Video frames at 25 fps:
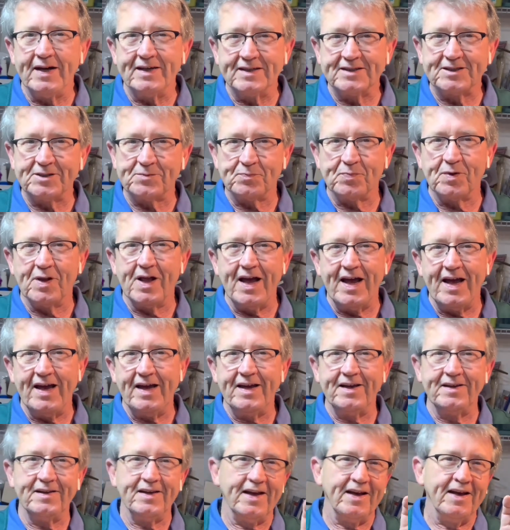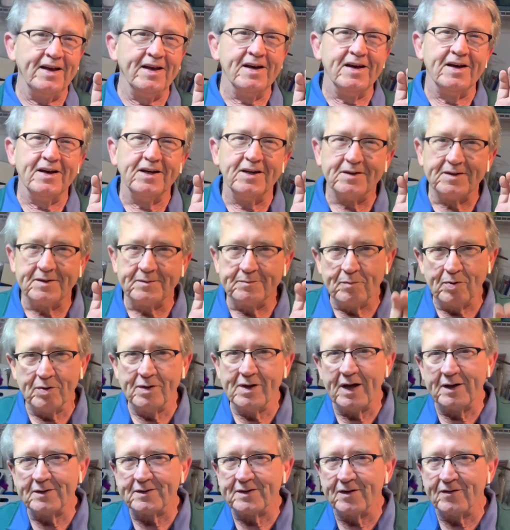display. And they pull
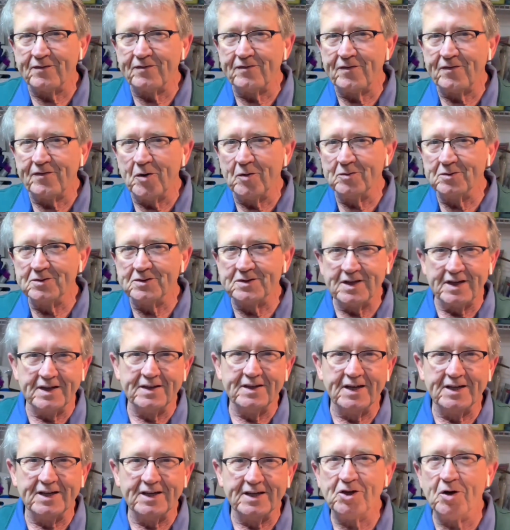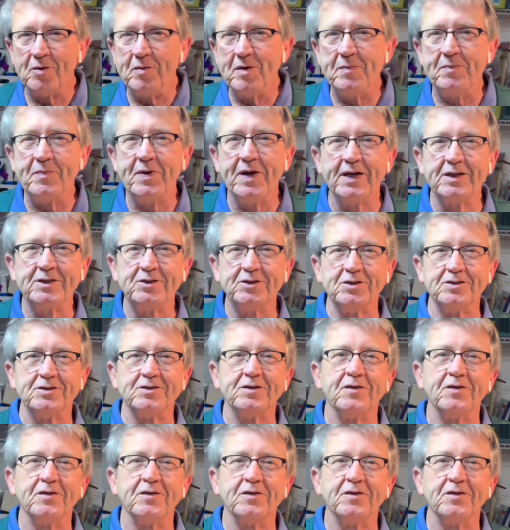out their phones and they show me pictures